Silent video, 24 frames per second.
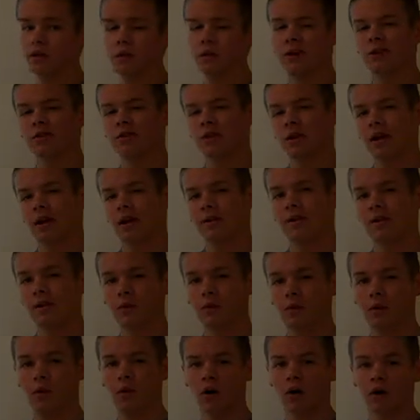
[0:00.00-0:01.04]
You also have
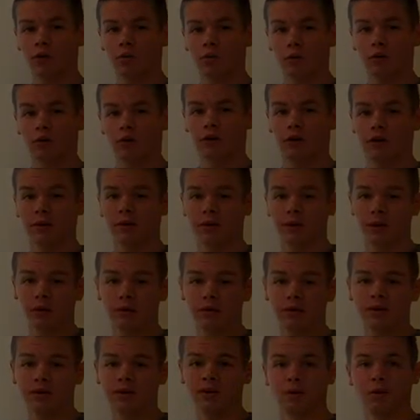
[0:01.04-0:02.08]
other waterproofing
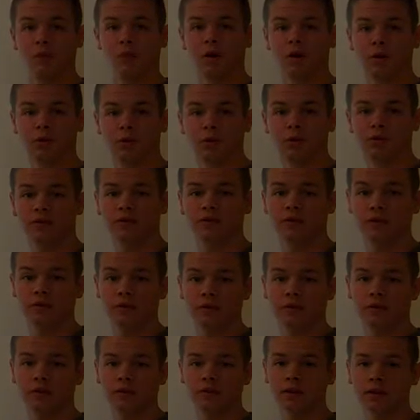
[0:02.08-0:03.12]
boots and waterproof
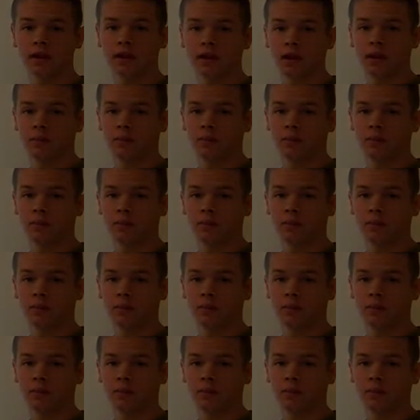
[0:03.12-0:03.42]
sealers,